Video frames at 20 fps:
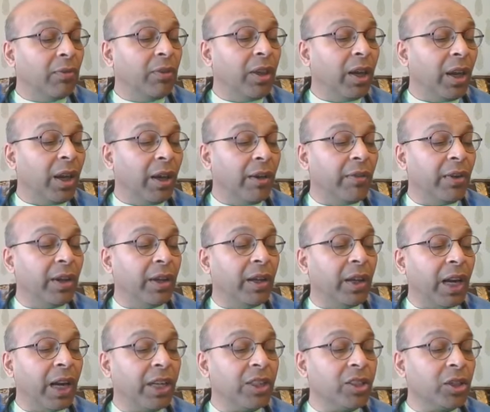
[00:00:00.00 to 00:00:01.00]
We have a
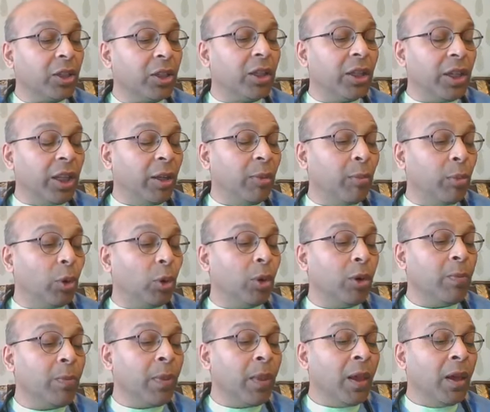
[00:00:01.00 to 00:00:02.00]
large cutting
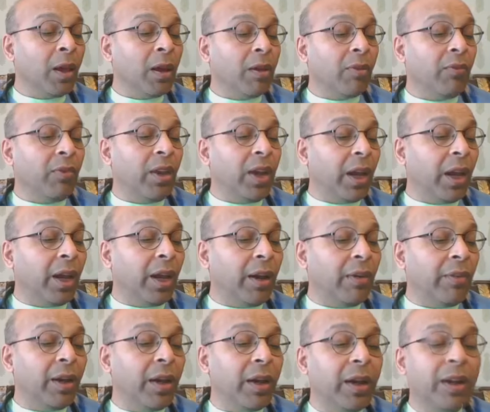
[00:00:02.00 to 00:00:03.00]
board. We
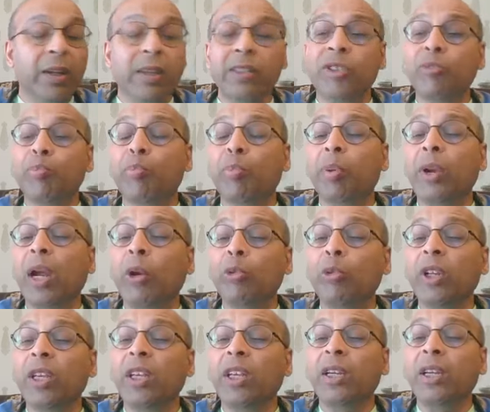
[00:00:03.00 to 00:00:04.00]
have a
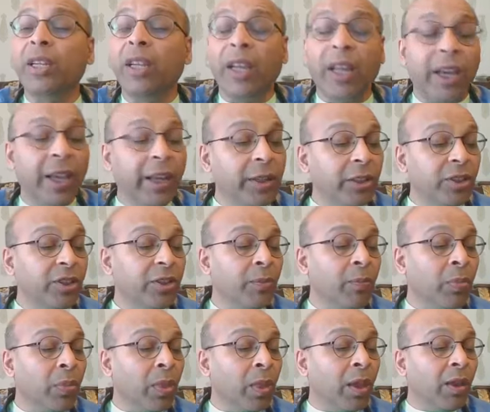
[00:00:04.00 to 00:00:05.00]
sprouting containers.
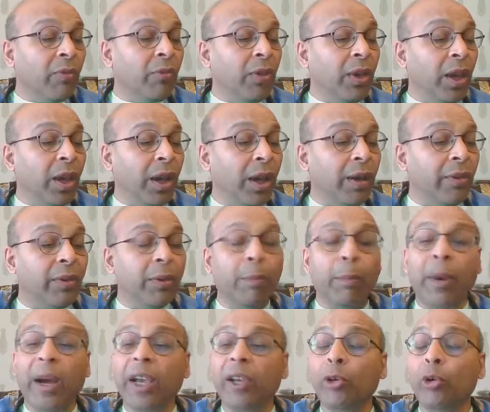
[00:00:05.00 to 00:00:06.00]
We have a
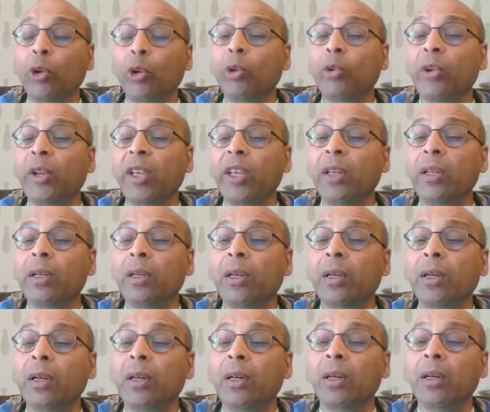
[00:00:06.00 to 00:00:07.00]
microgreen
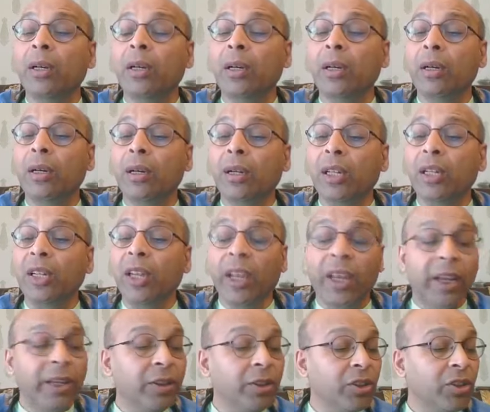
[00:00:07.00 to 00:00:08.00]

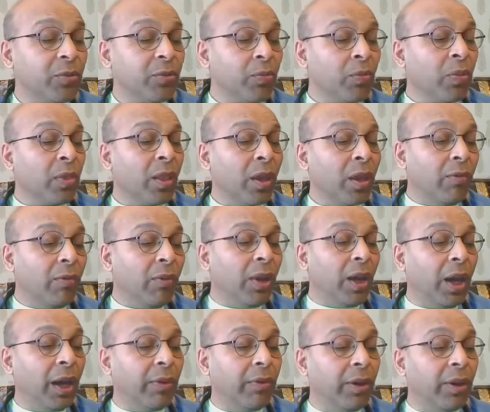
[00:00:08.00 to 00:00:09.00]
containers.
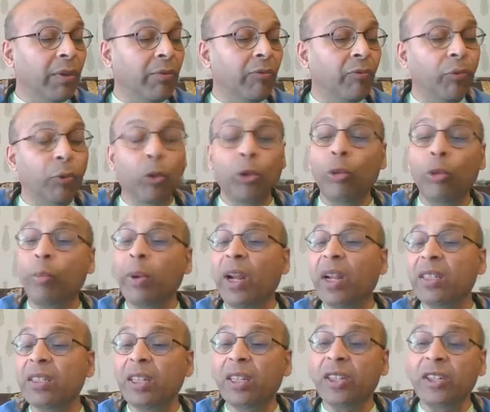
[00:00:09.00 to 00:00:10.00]
We have a food
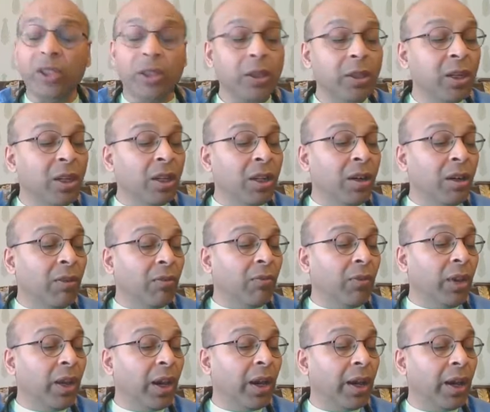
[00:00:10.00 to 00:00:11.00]
processor.
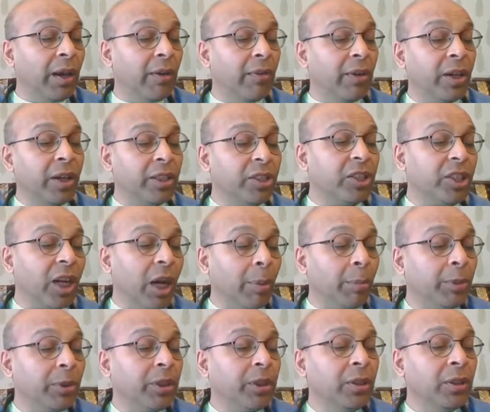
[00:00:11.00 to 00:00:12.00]
We have a
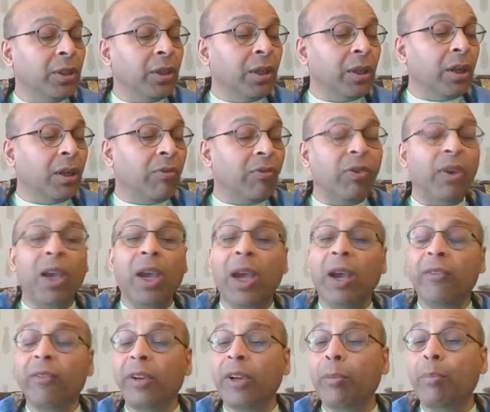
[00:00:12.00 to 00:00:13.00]
chopper. We
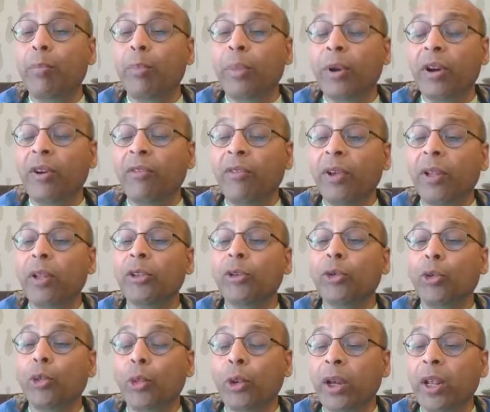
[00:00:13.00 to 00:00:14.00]
have a Breville
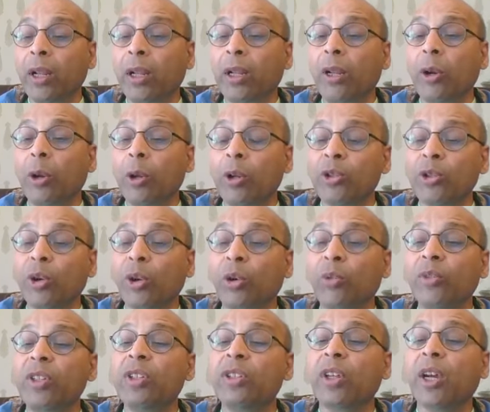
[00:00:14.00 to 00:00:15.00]
grill also,
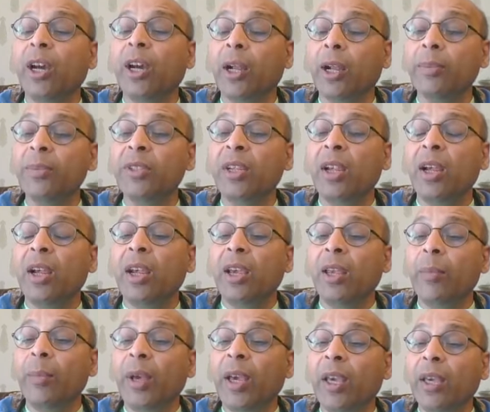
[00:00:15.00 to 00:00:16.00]
which helps
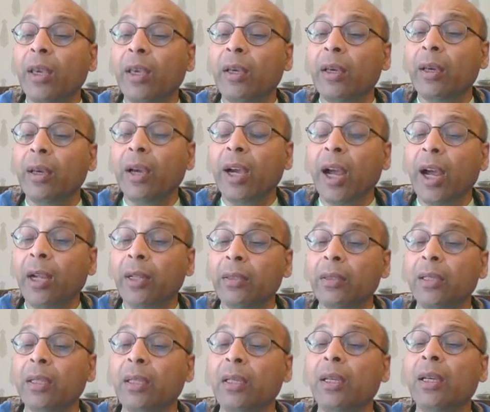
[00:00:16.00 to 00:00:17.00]
in making a
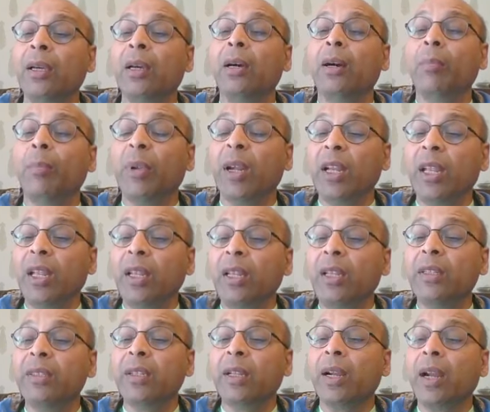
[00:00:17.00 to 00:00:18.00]
healthy
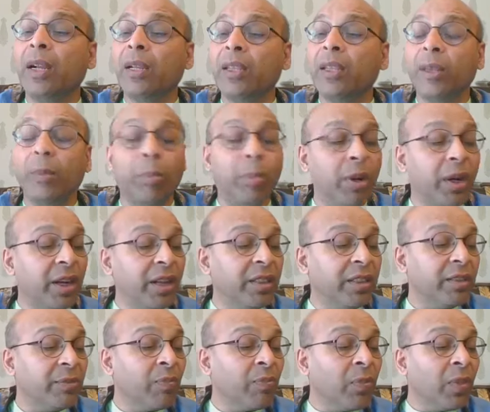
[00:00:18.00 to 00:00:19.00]
paninis and healthy
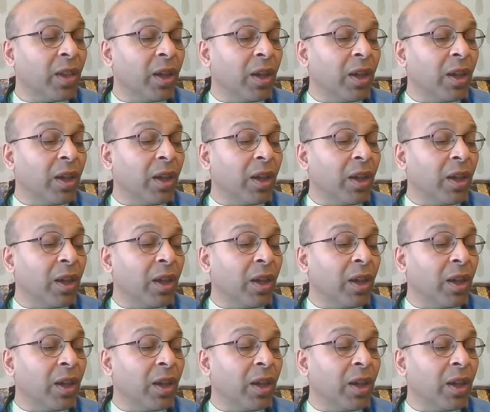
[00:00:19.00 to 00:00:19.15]
breads.